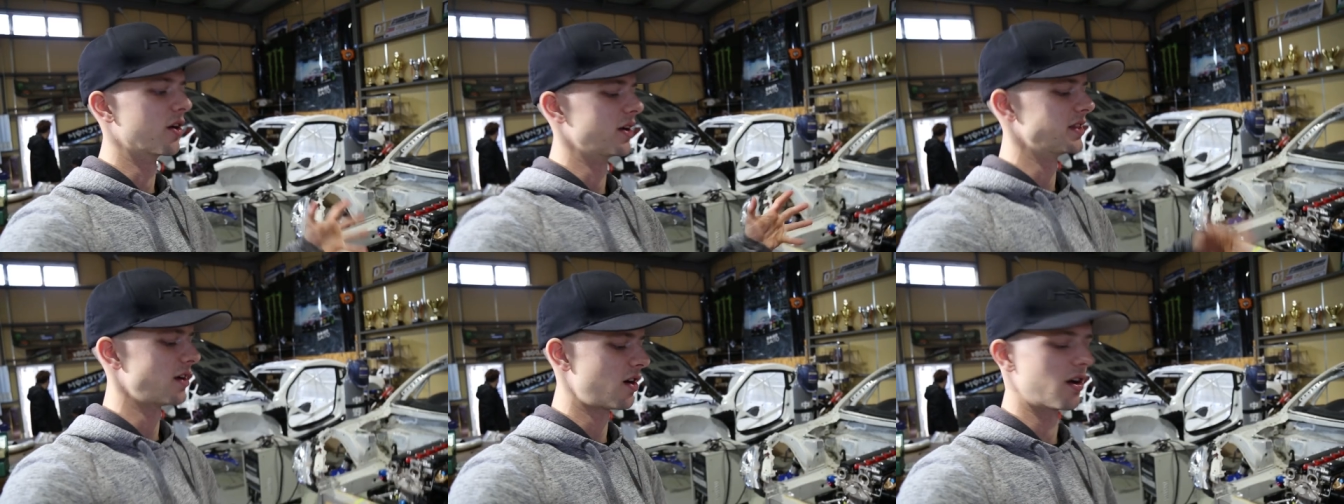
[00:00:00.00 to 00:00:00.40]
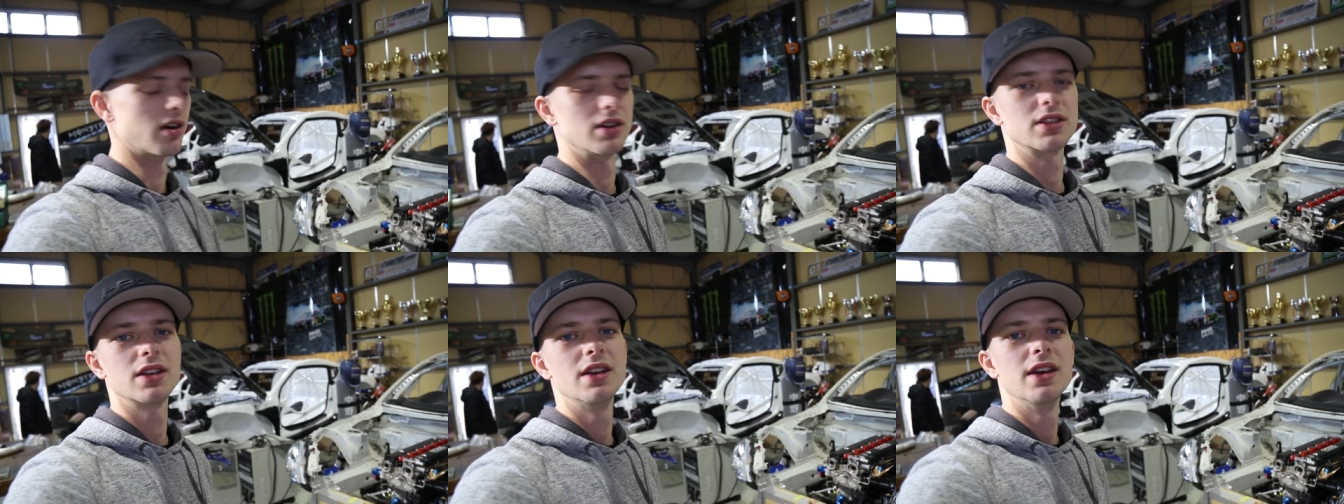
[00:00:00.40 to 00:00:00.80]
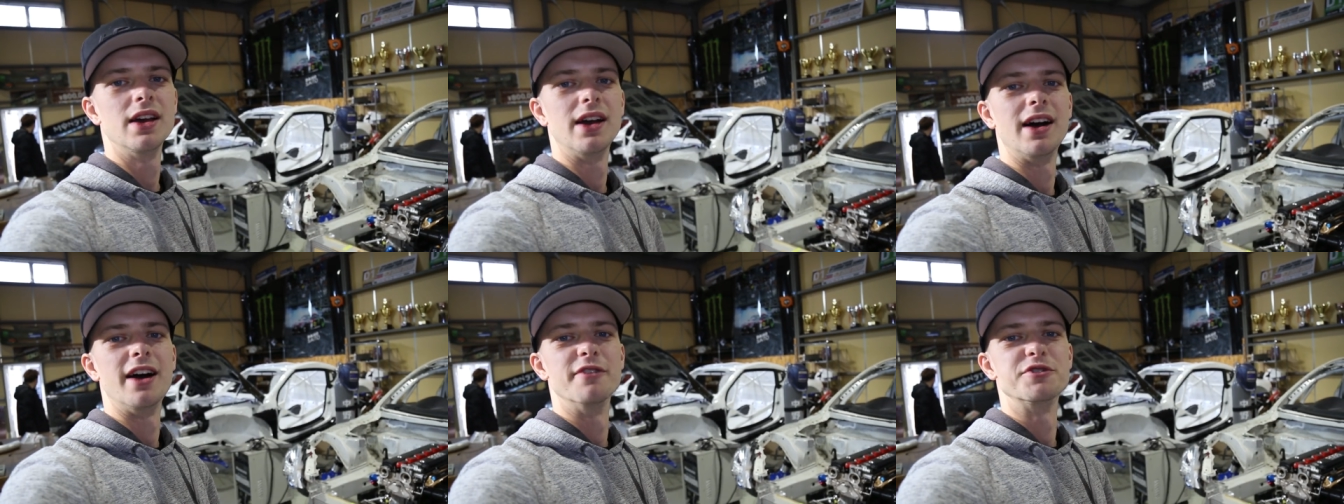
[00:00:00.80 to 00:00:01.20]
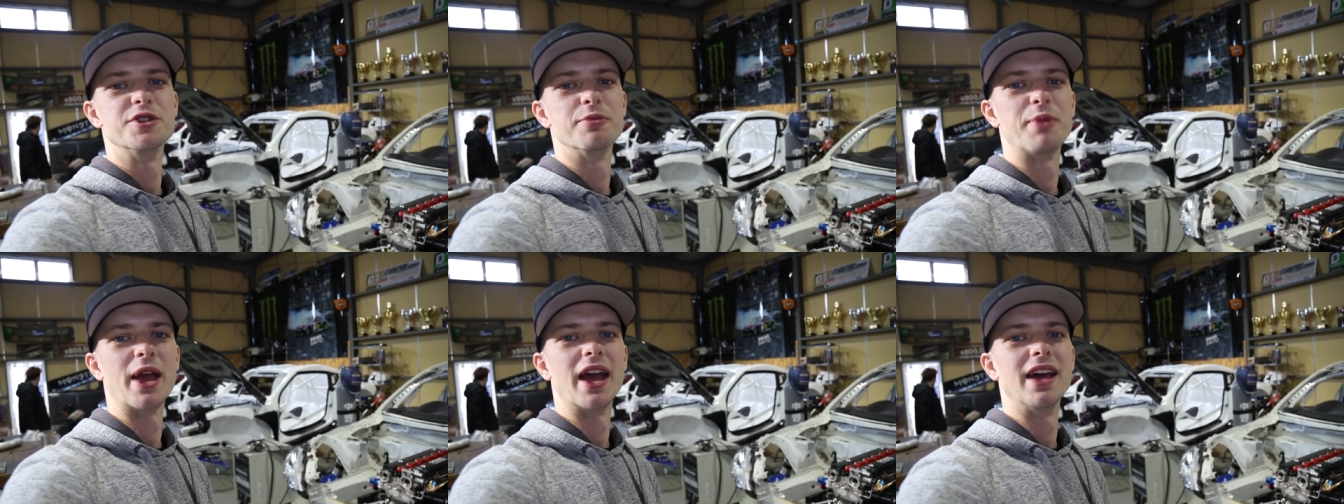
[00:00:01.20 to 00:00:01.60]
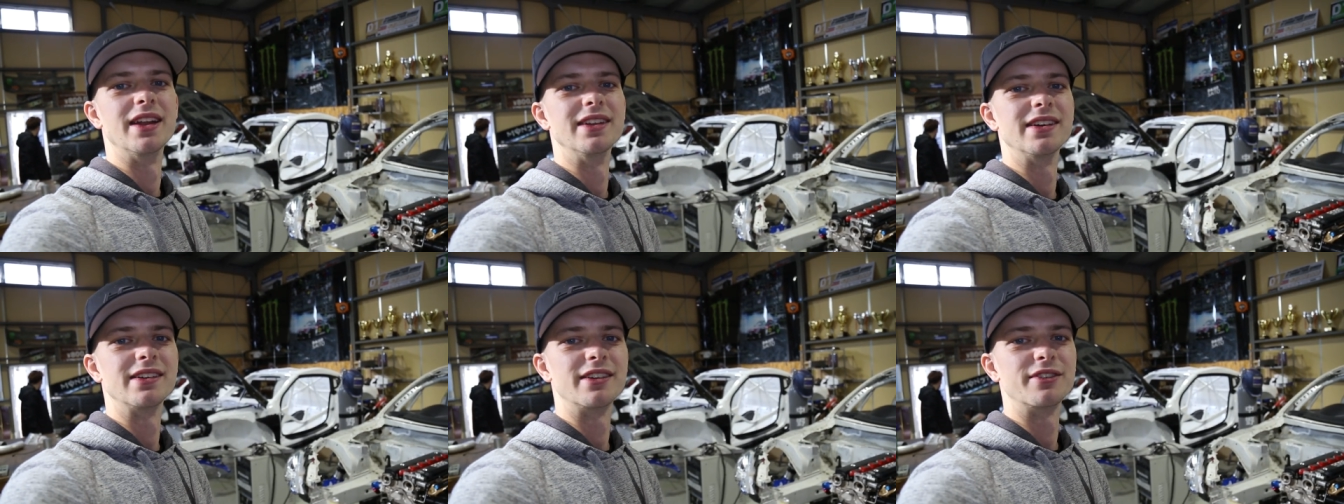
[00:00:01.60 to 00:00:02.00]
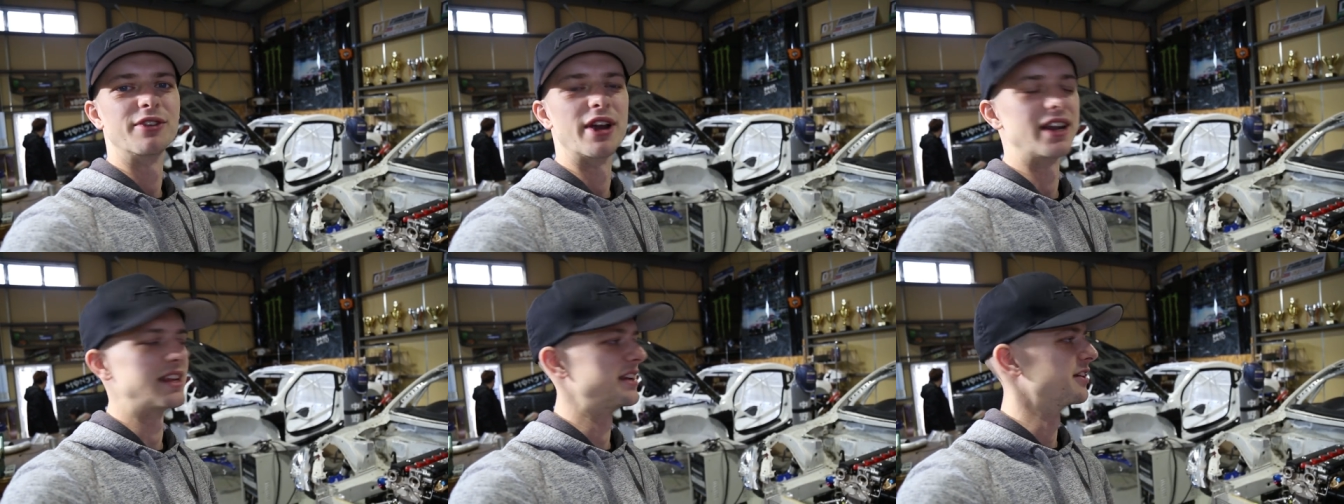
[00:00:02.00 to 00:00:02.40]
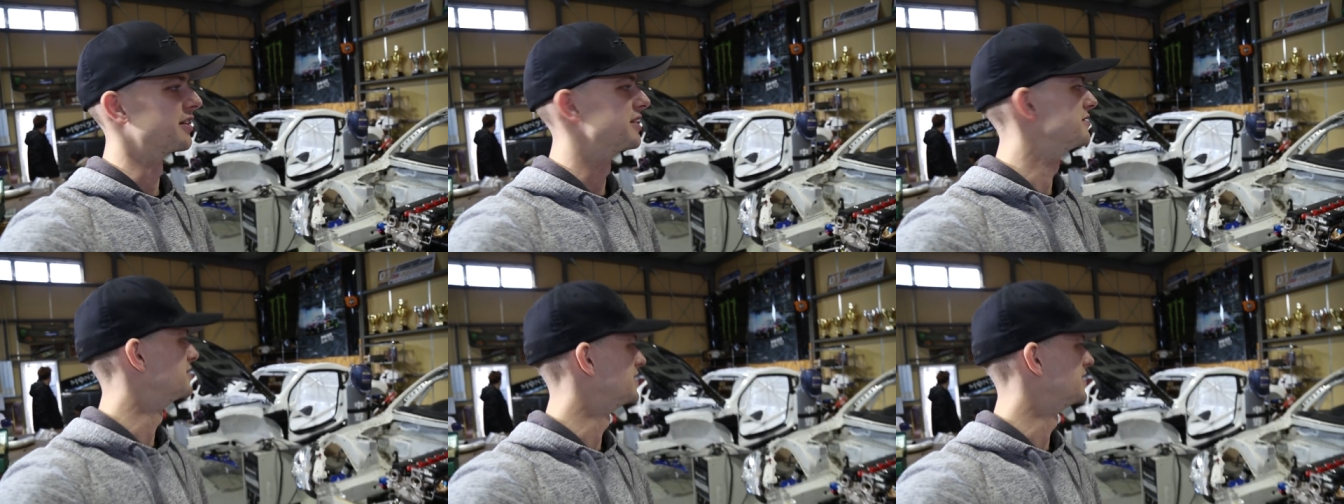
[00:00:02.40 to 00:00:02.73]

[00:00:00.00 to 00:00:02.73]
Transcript: are in the heart of Japan right here in,